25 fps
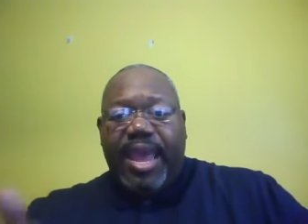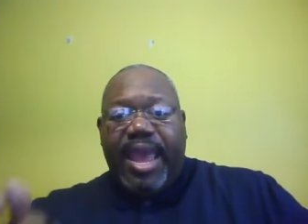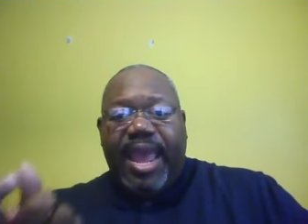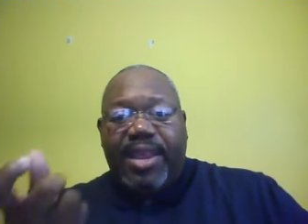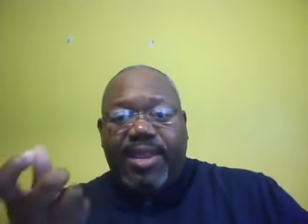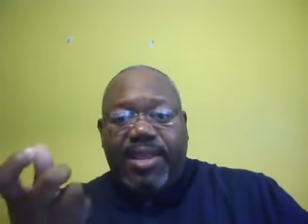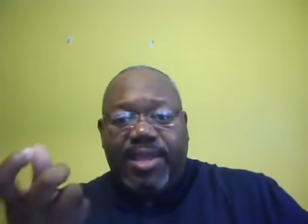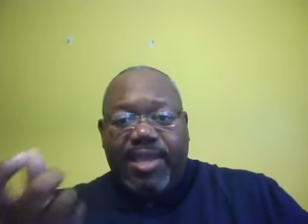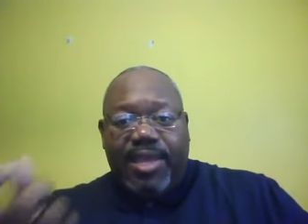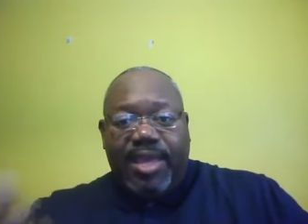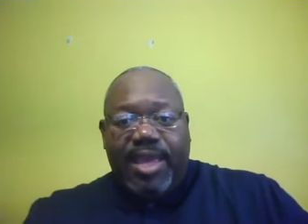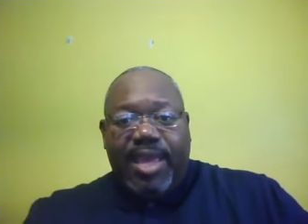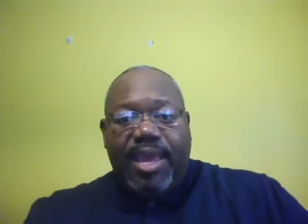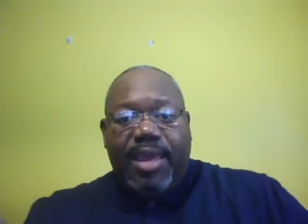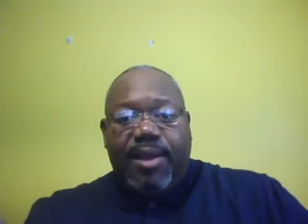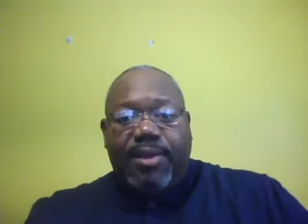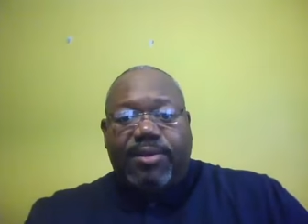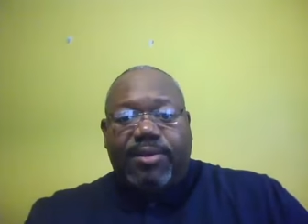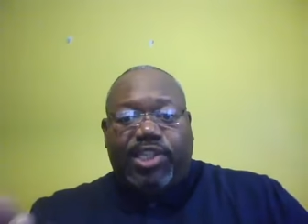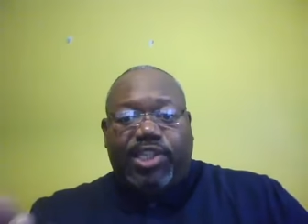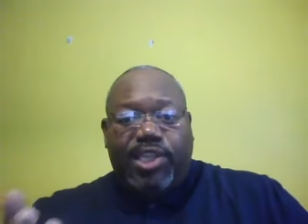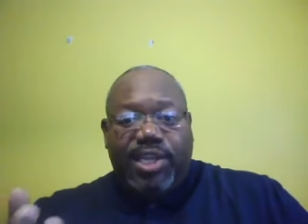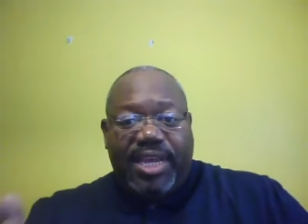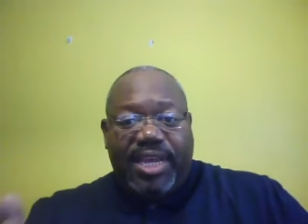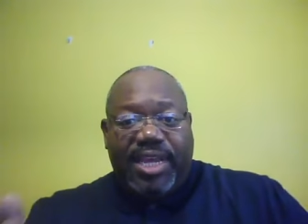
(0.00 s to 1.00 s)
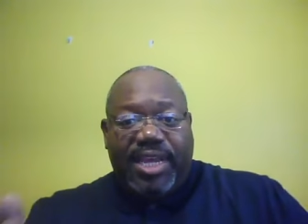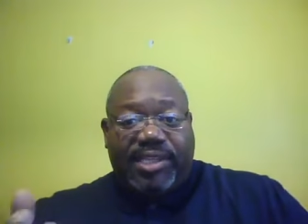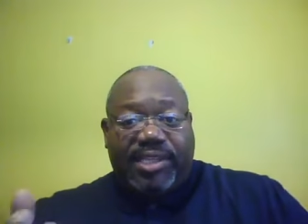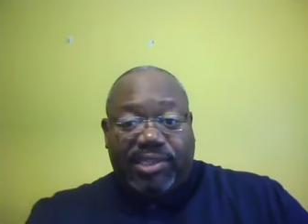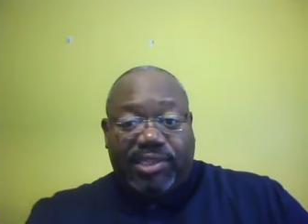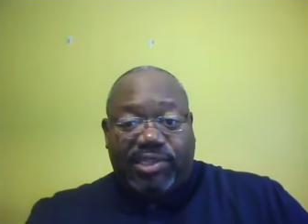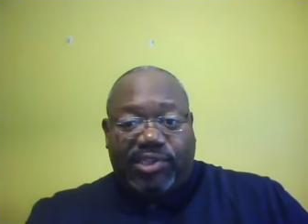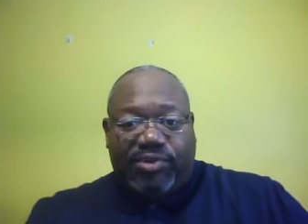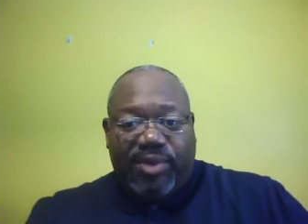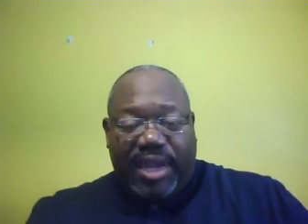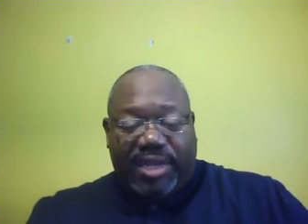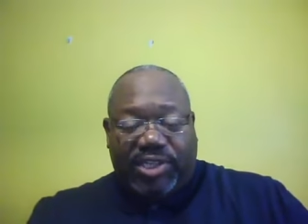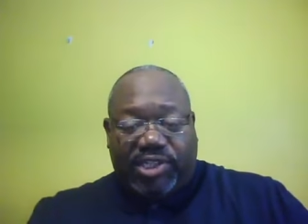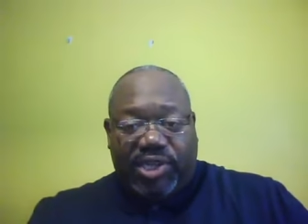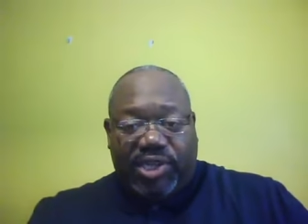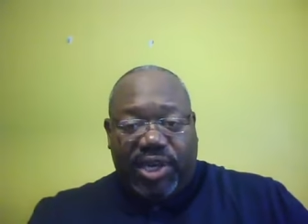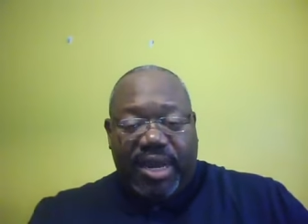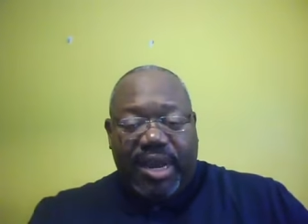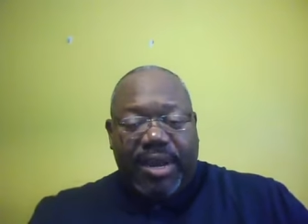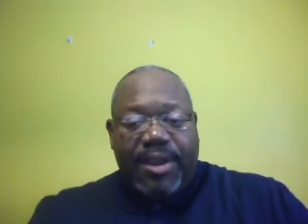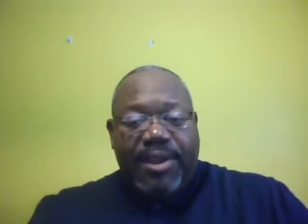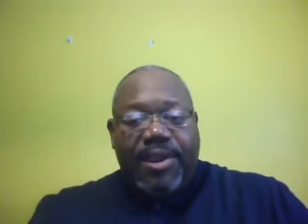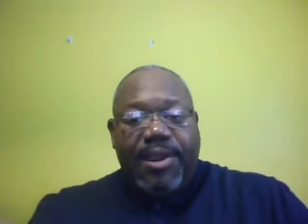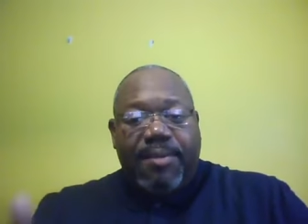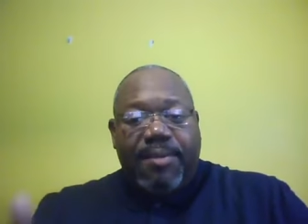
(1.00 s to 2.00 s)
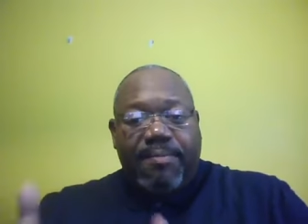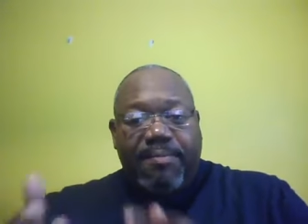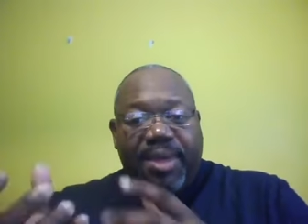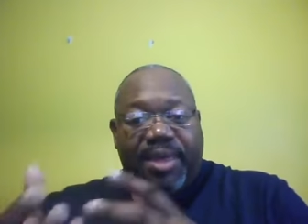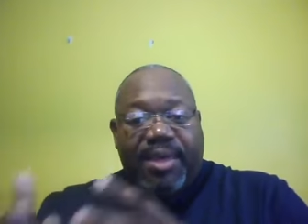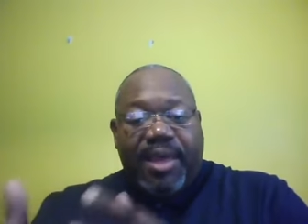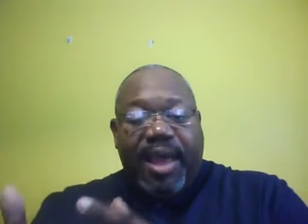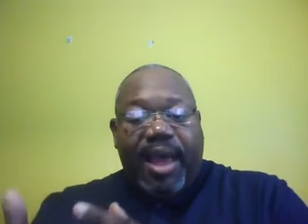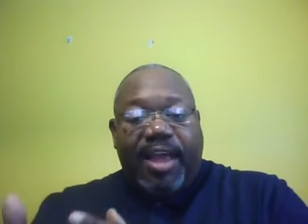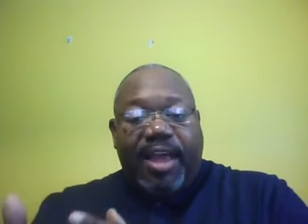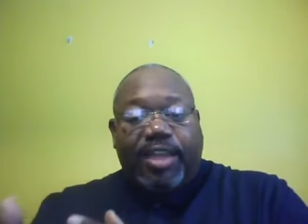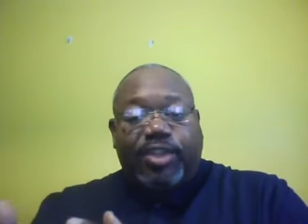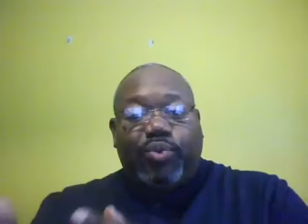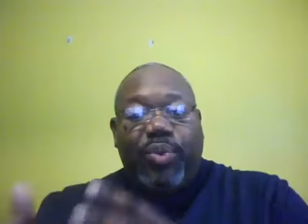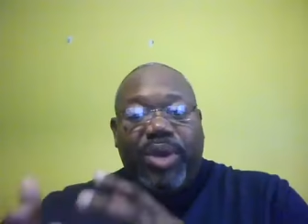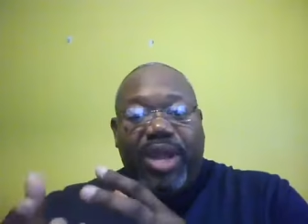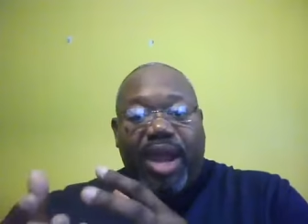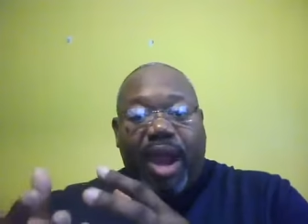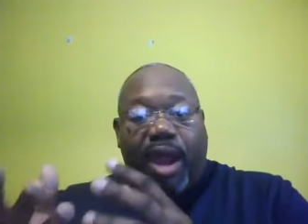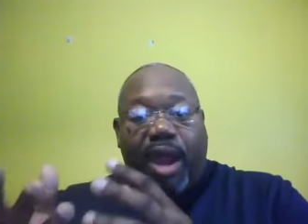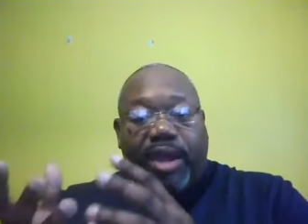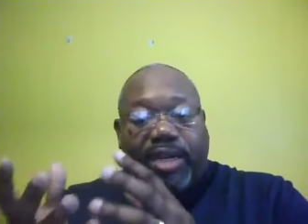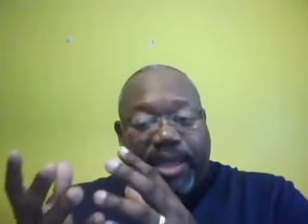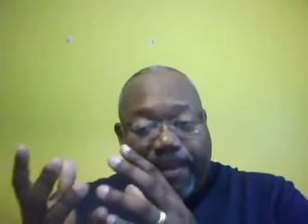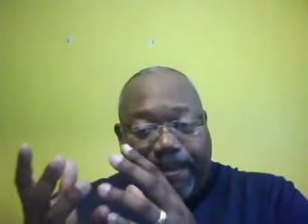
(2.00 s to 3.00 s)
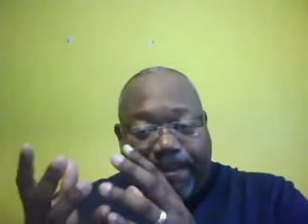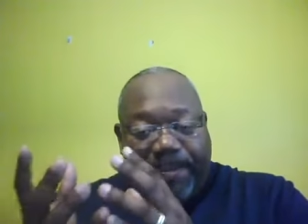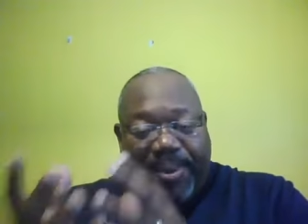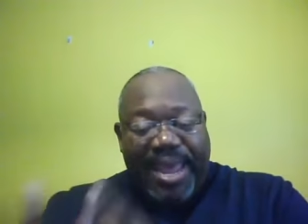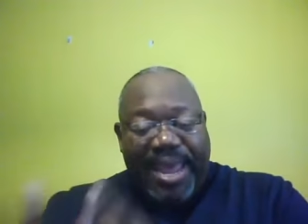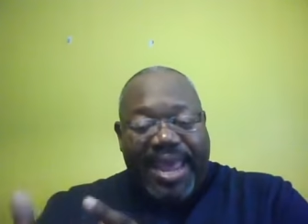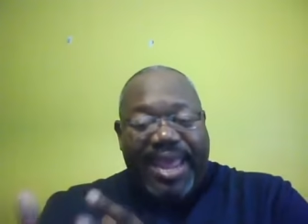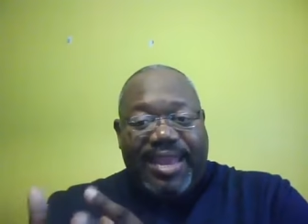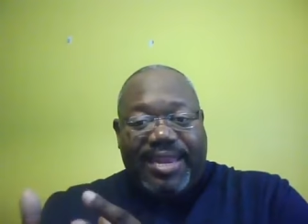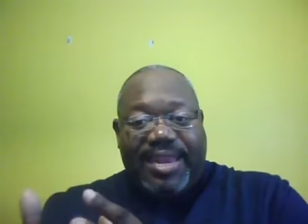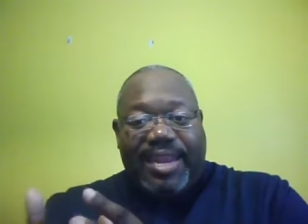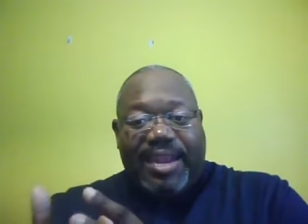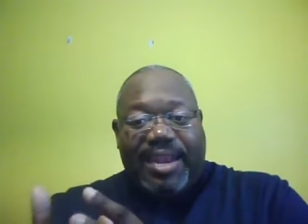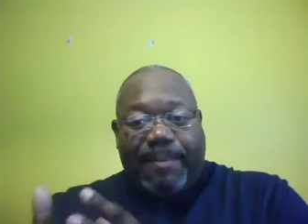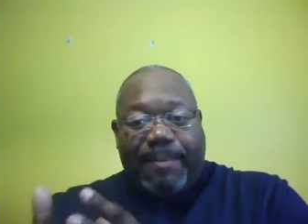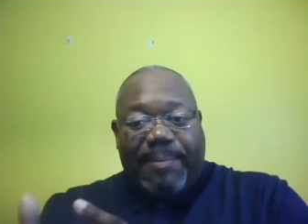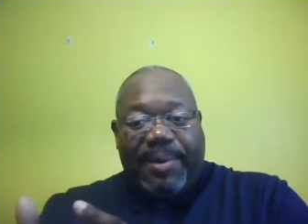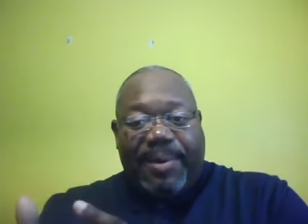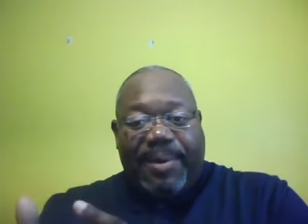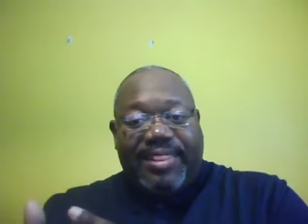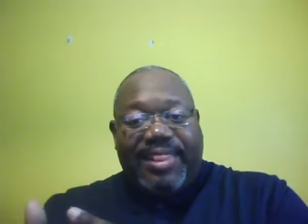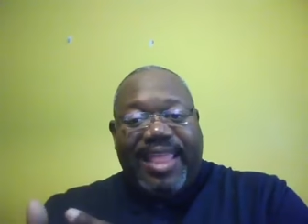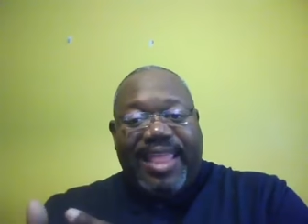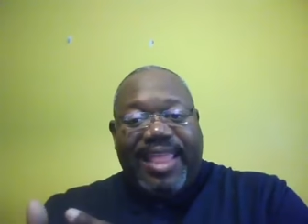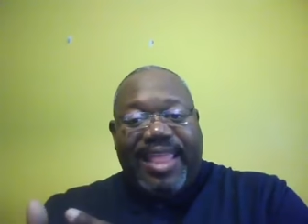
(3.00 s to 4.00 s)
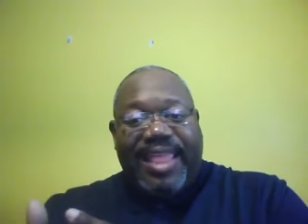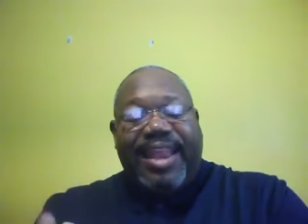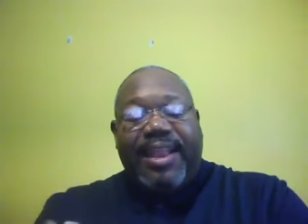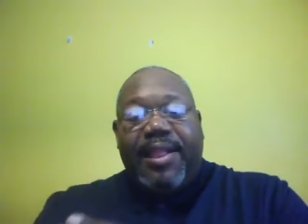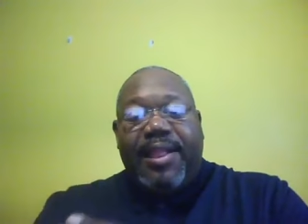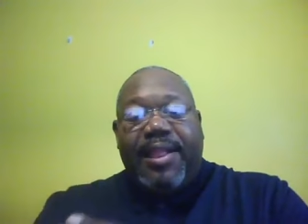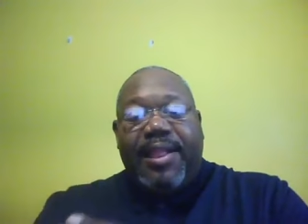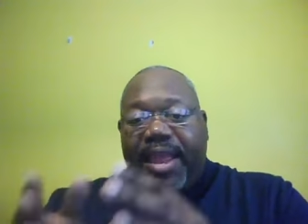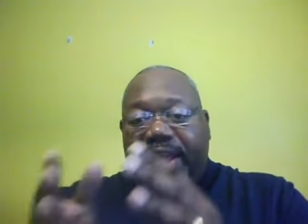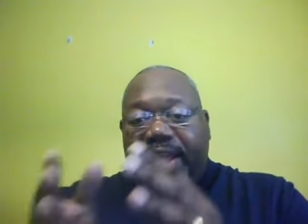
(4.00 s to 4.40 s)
and yield to his instruction because we are dependent upon that